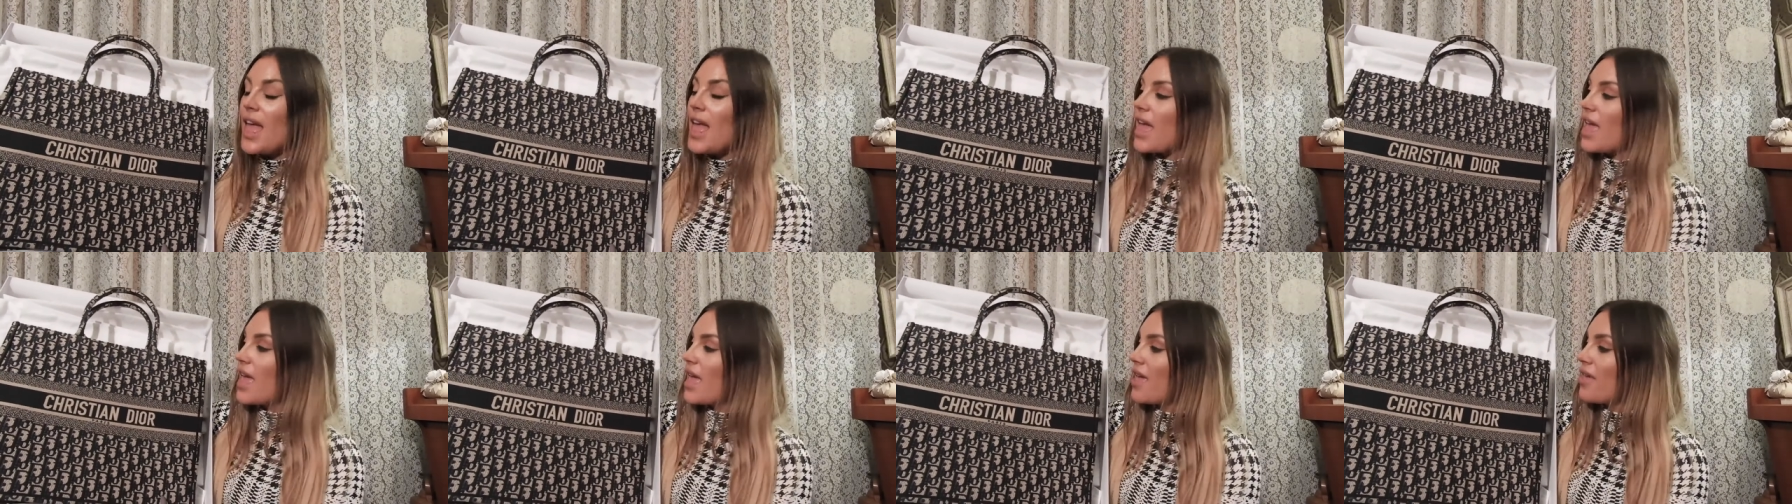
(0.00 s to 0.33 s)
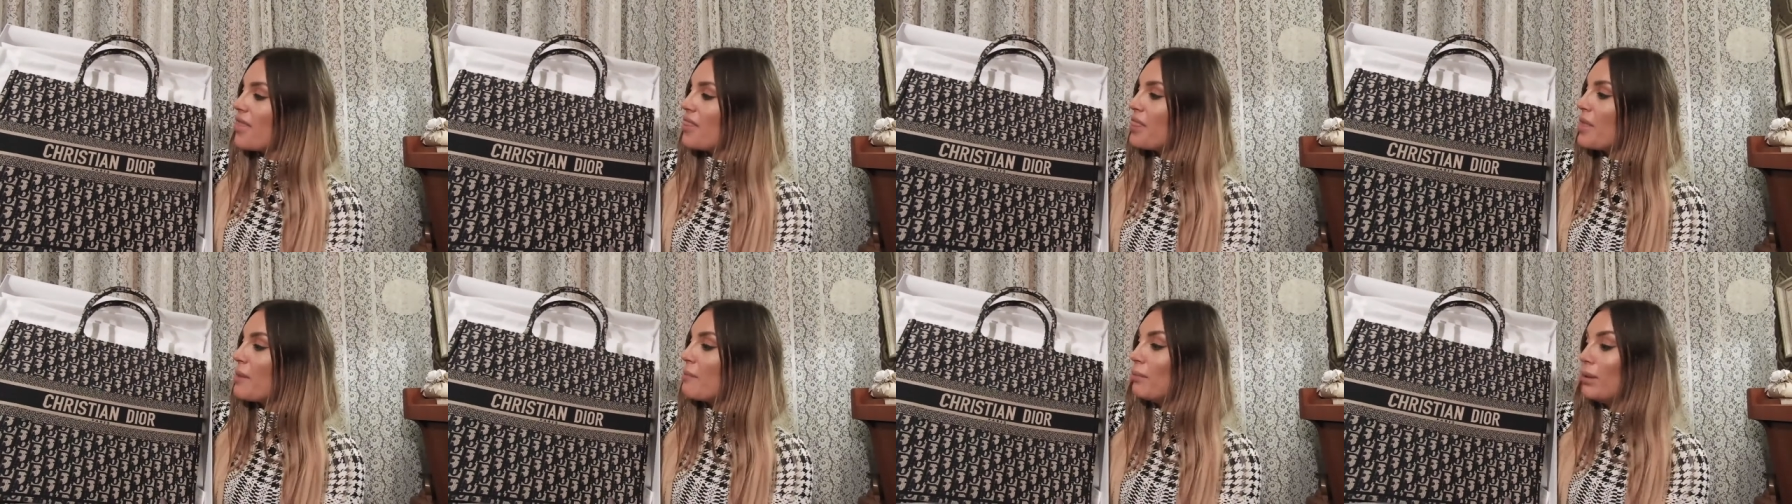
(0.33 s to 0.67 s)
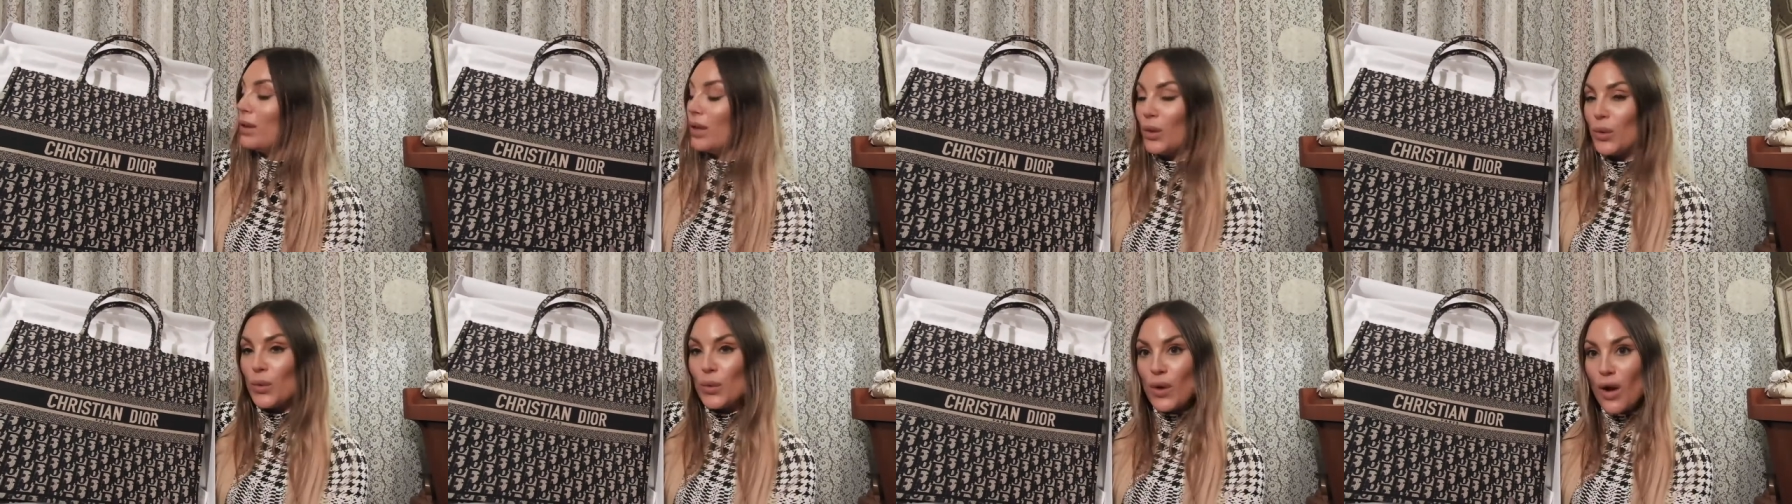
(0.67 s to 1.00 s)
in the
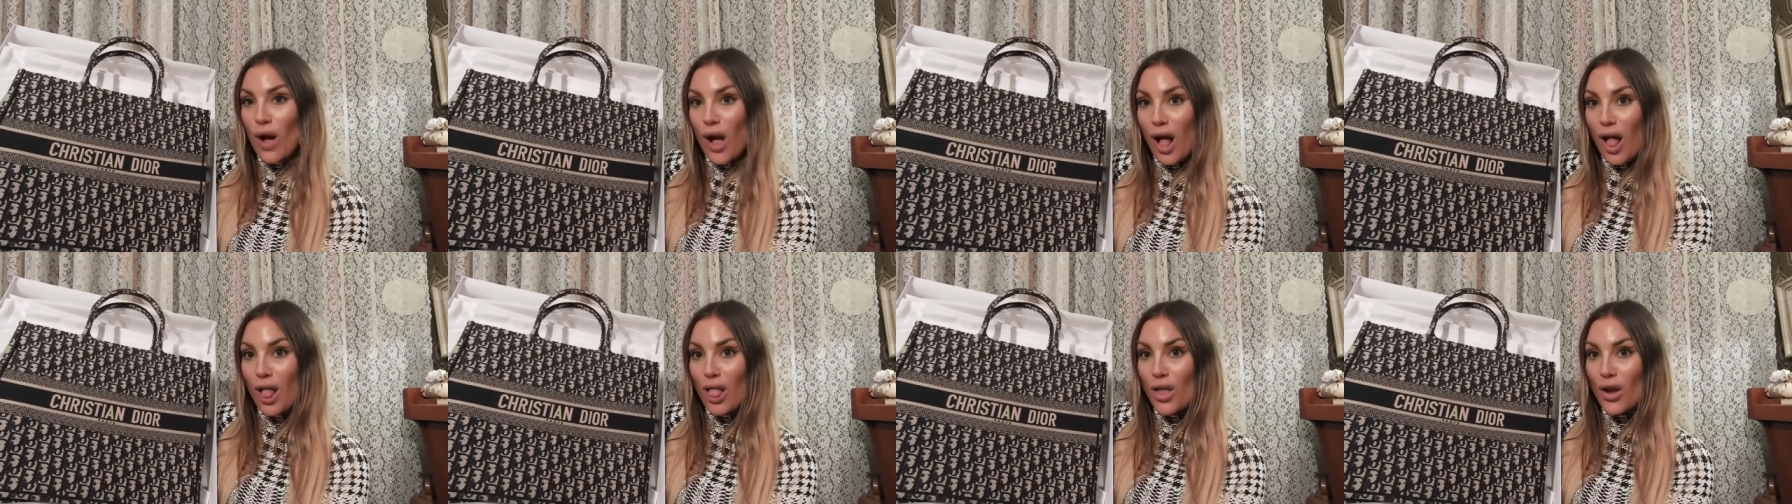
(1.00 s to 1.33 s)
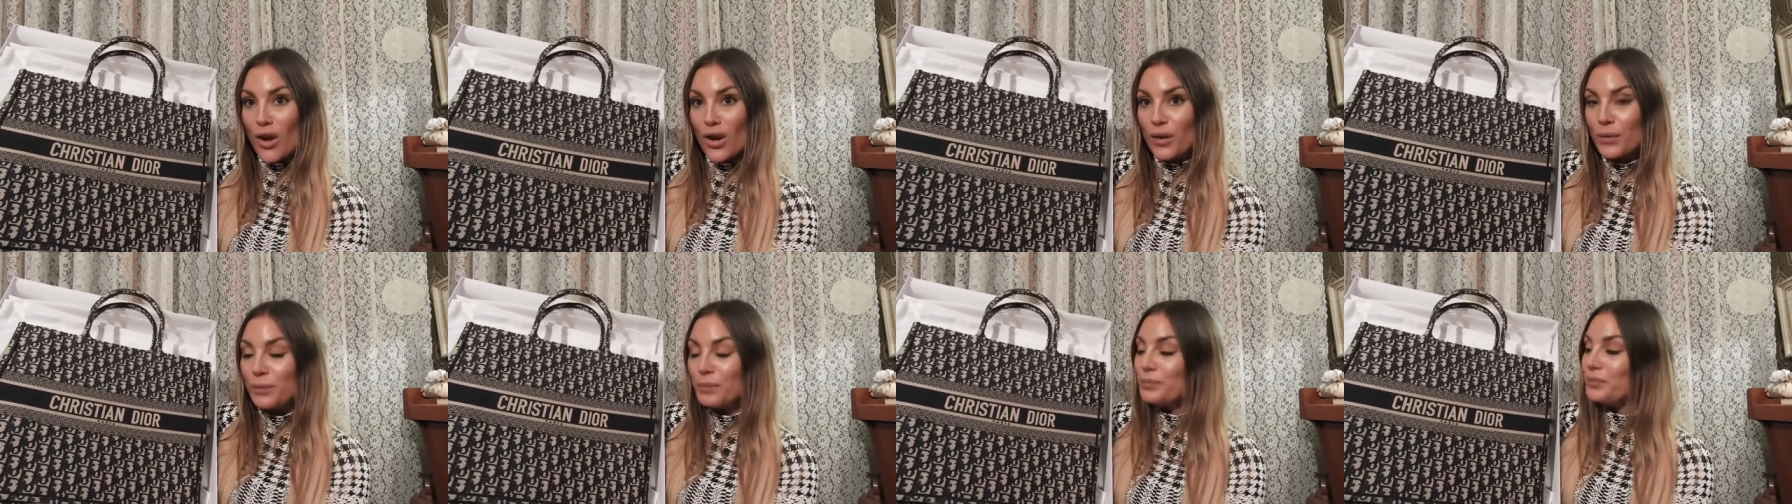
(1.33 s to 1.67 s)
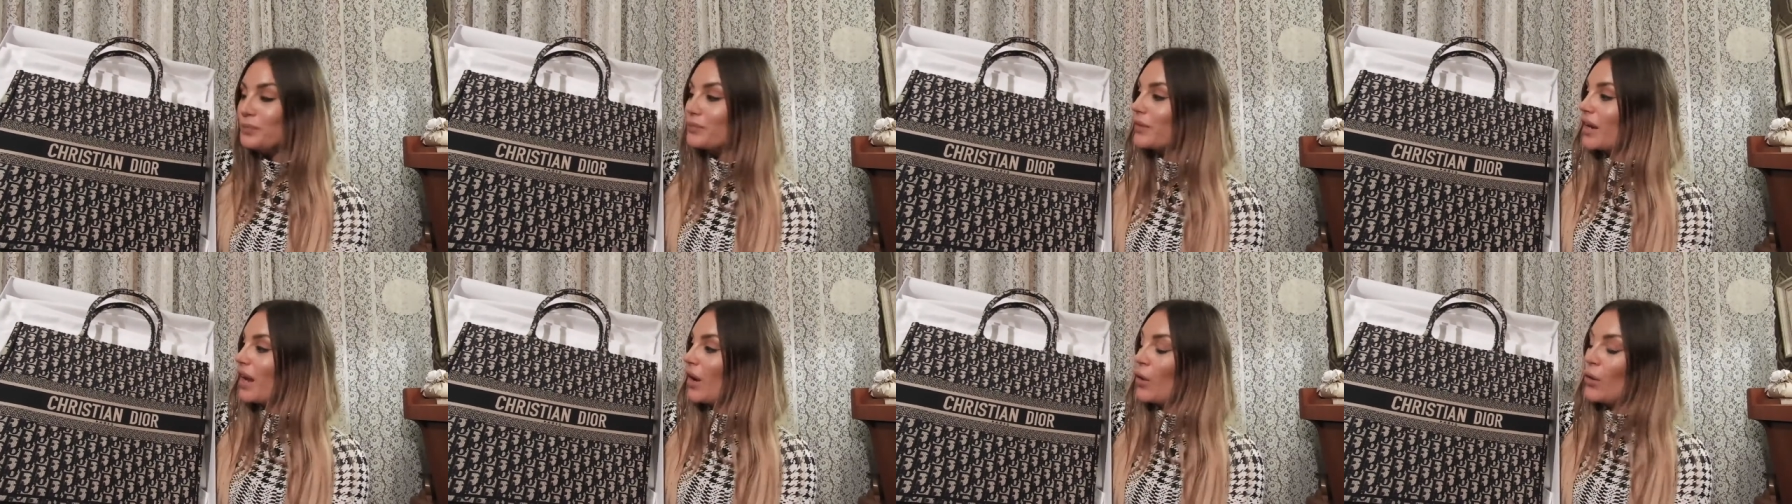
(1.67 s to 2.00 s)
blue color
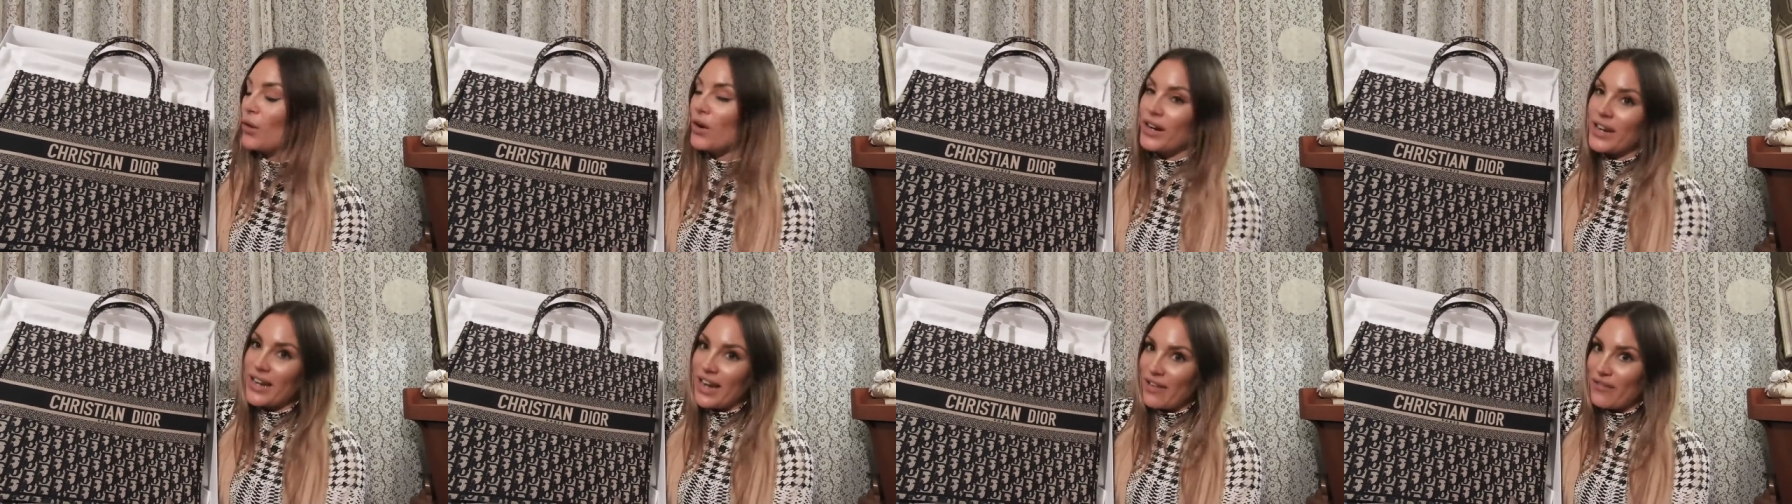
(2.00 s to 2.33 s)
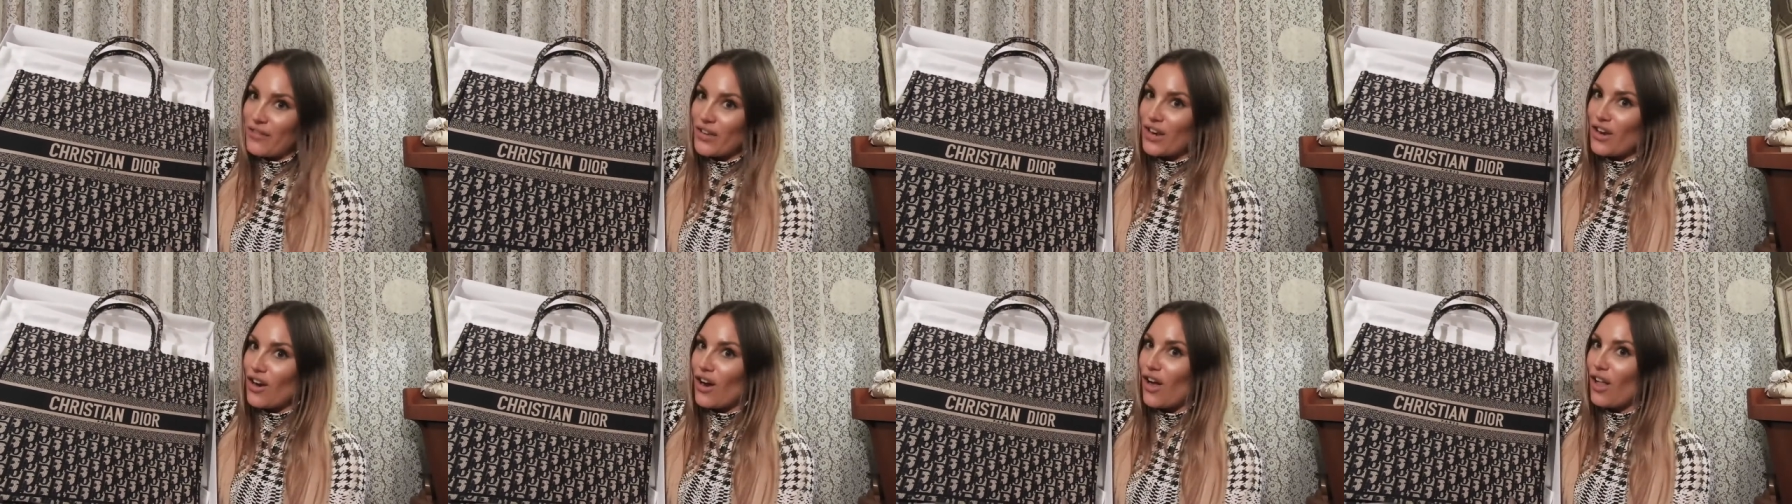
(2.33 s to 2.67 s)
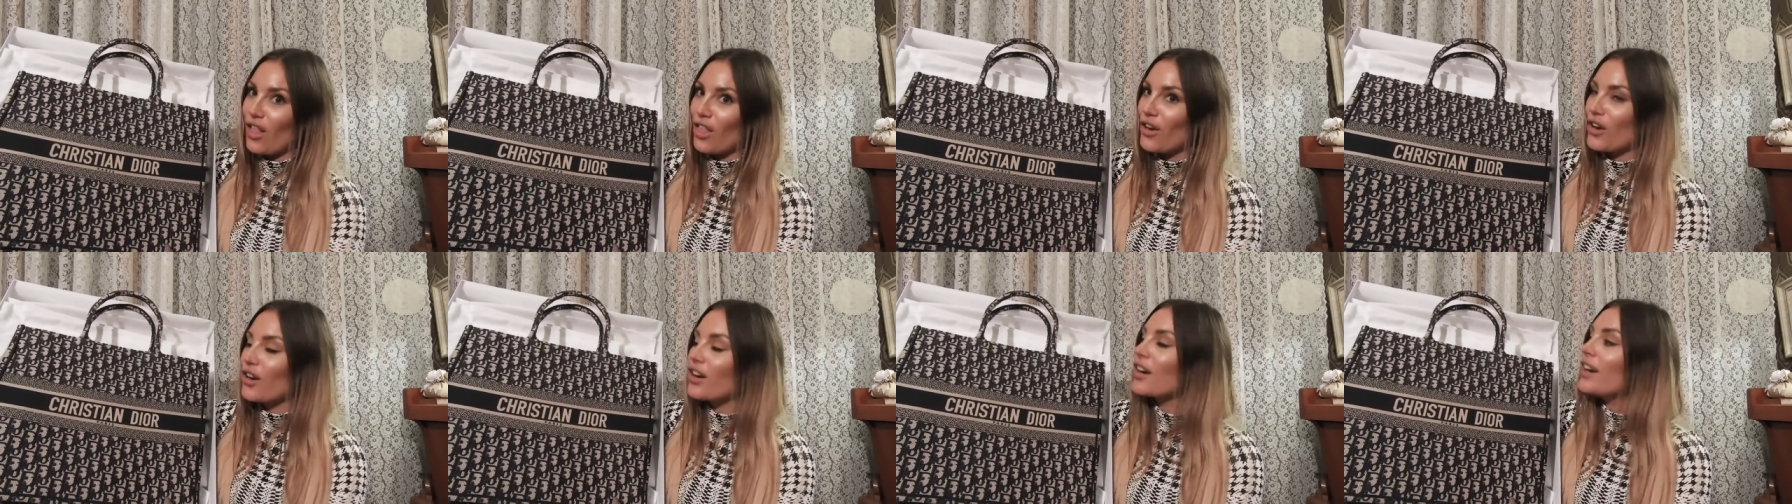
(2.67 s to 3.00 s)
or navy
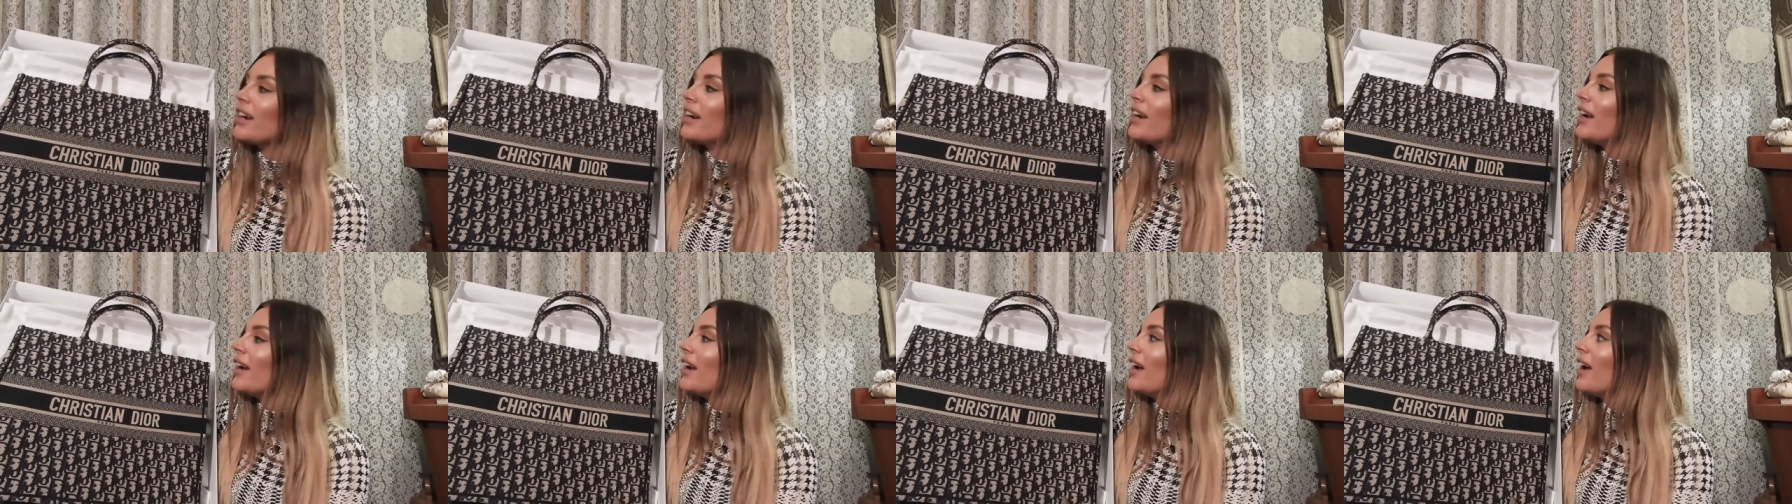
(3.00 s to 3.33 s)
color.